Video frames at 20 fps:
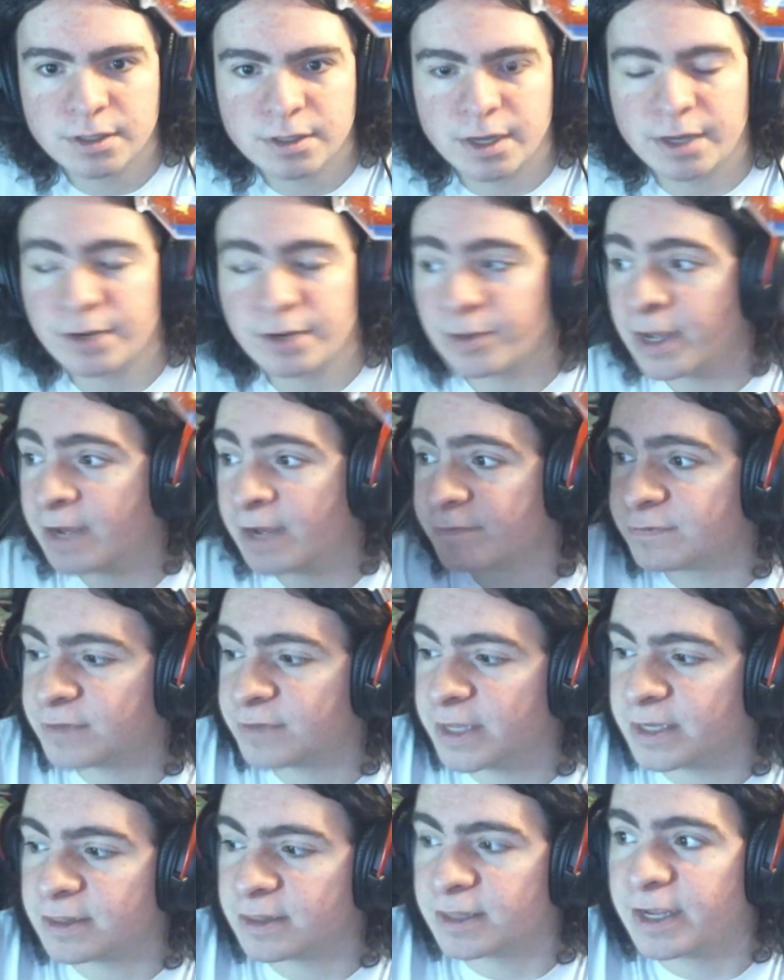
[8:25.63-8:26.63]
I know I have,
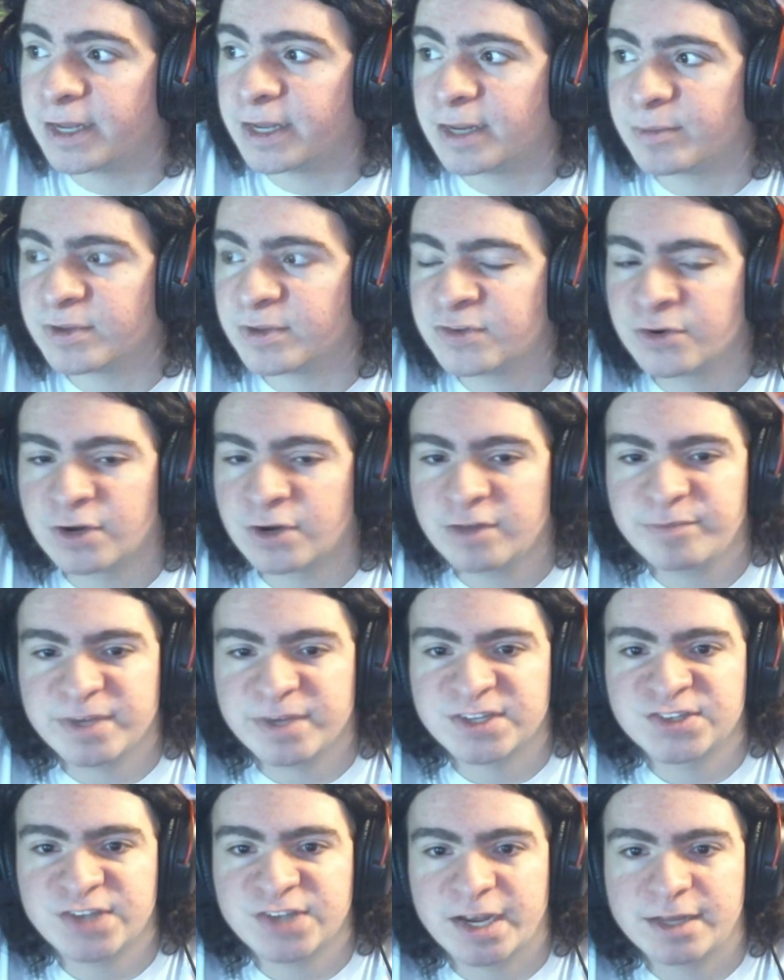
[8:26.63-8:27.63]
like, lighting. I'm going to turn off my
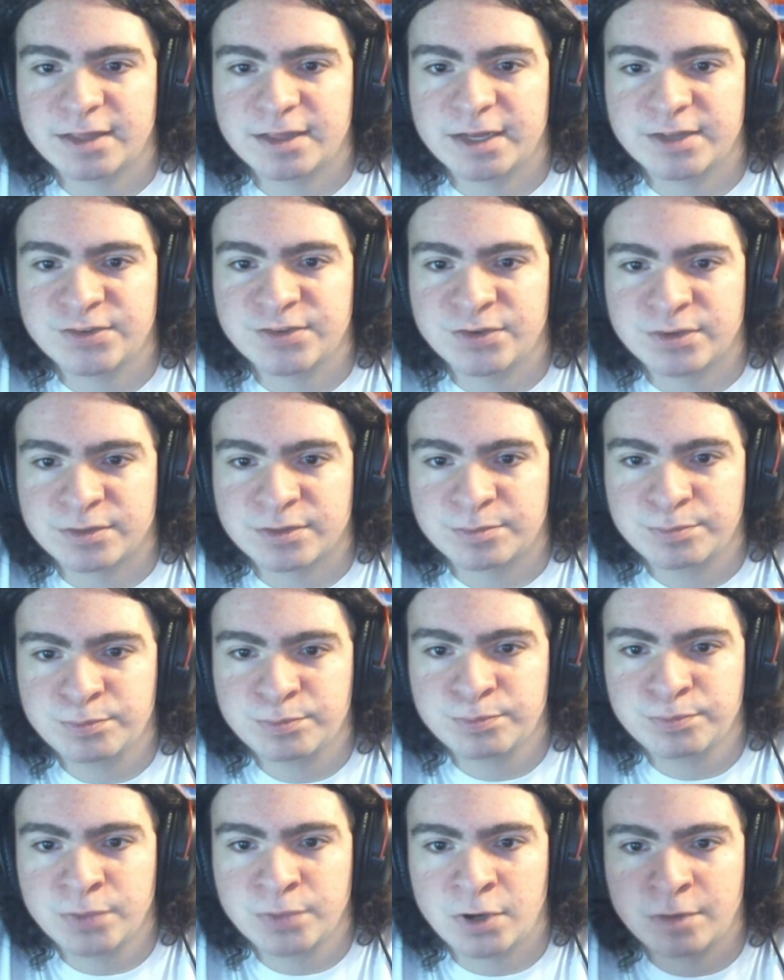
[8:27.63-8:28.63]
side light so you can
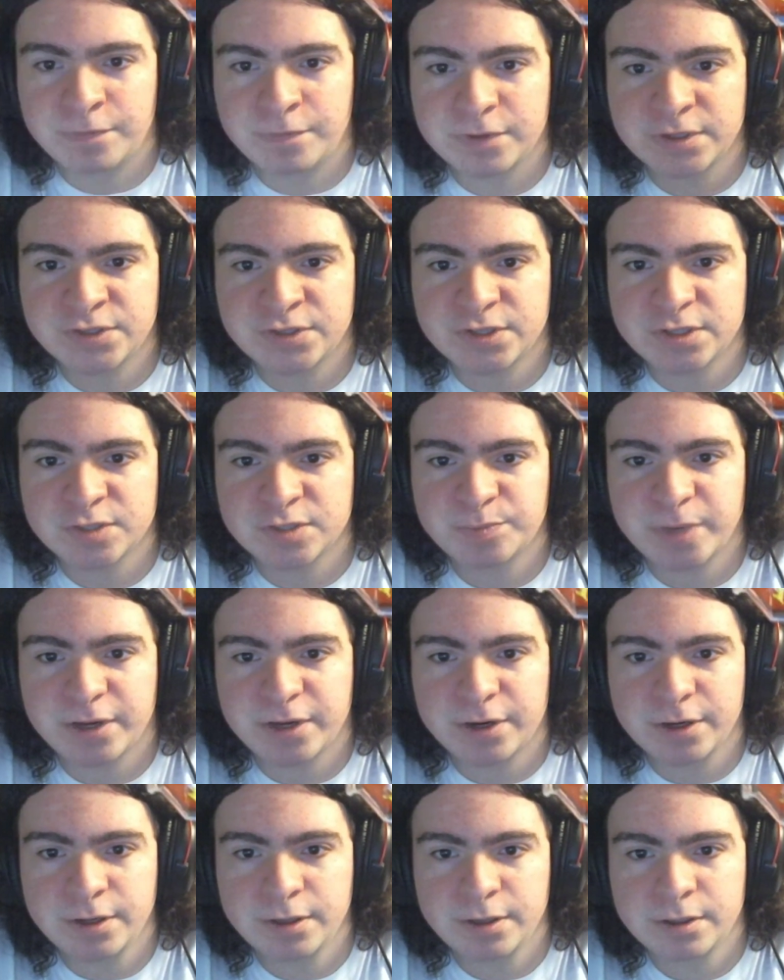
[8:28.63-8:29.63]
hopefully see this
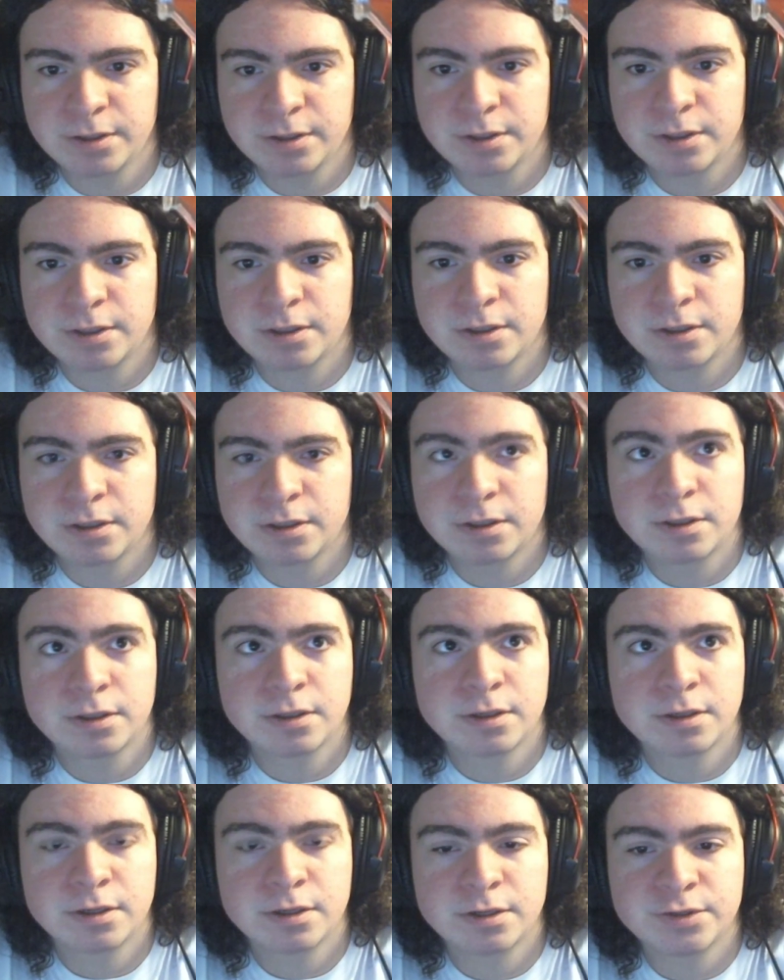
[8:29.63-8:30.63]
better.
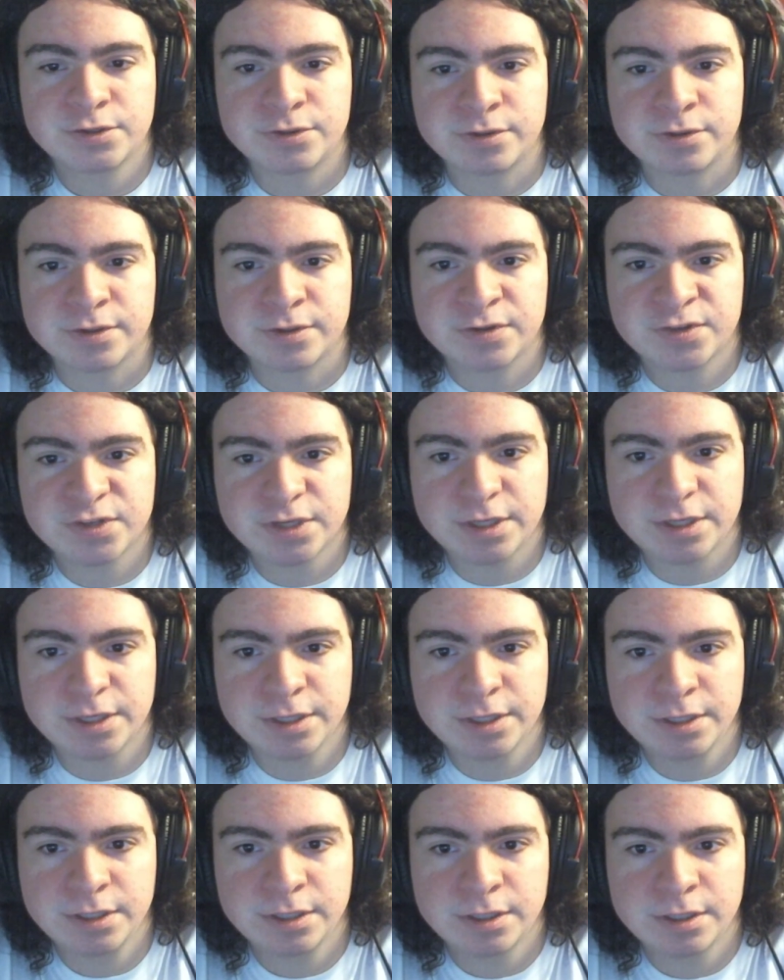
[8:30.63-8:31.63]
So you can
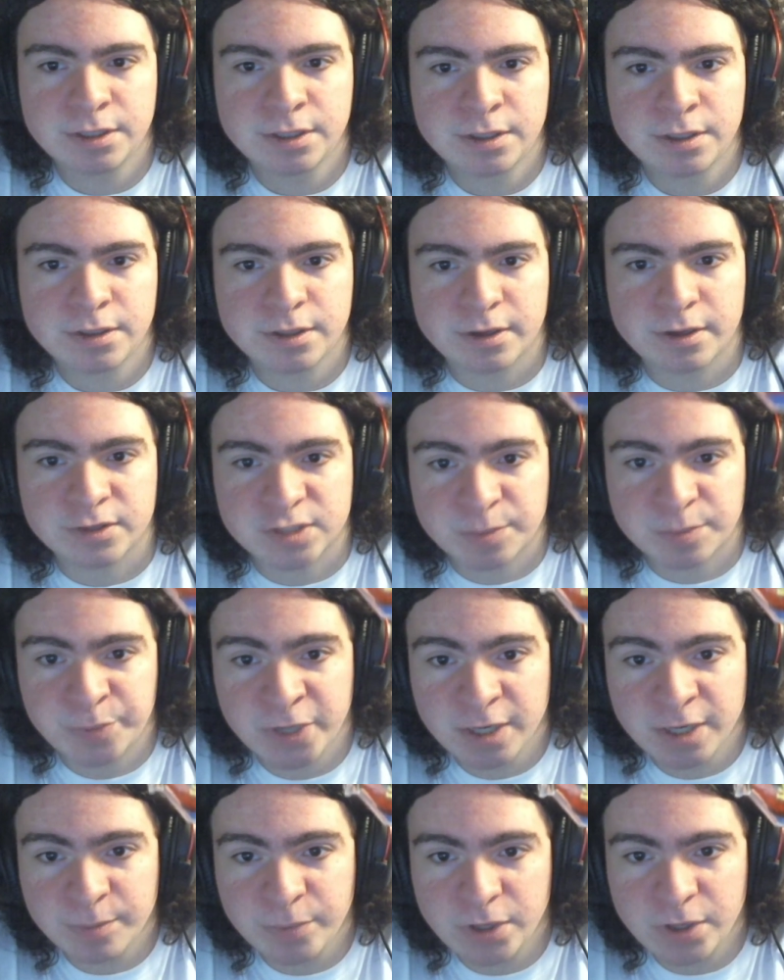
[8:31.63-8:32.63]
see there's the
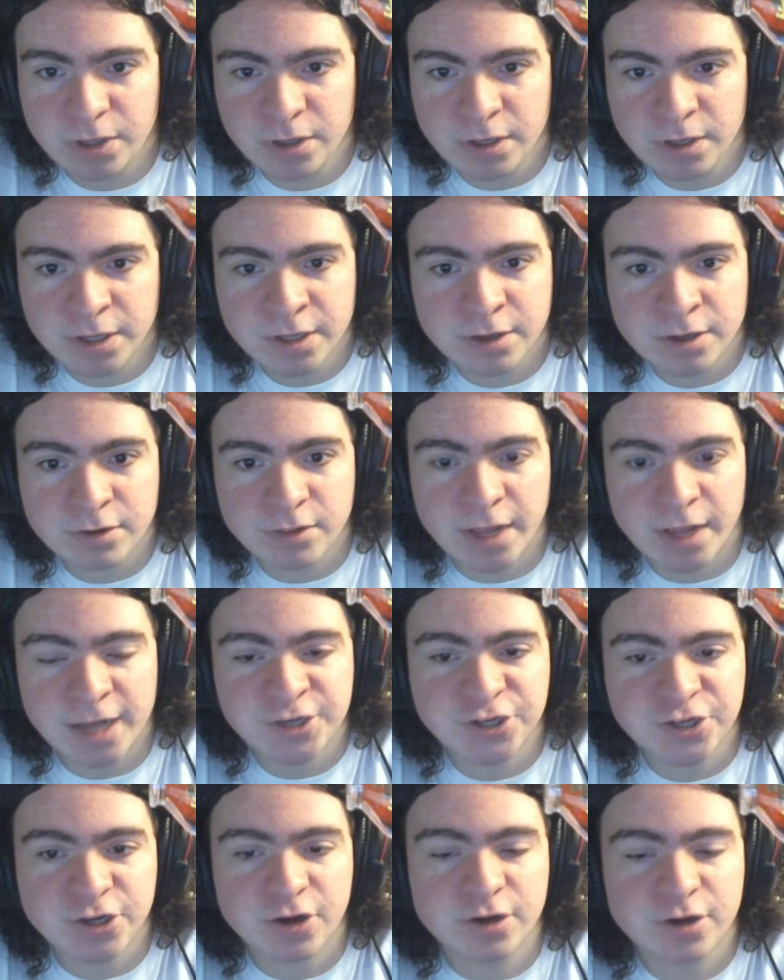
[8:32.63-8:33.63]
Pikmin
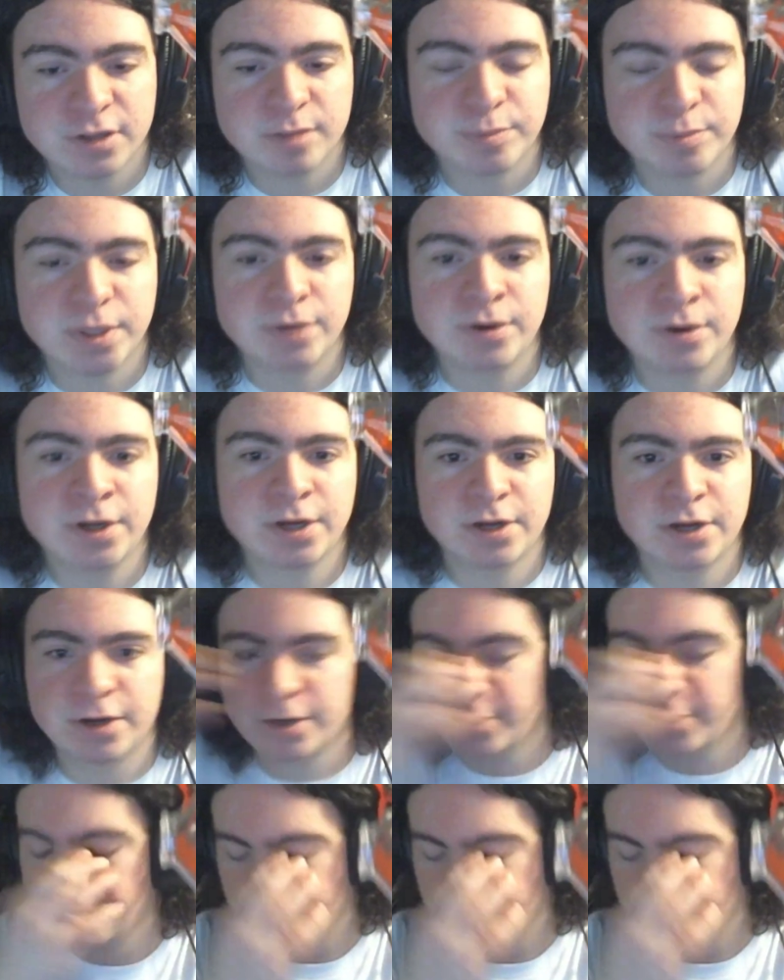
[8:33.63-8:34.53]
latching onto the blowhog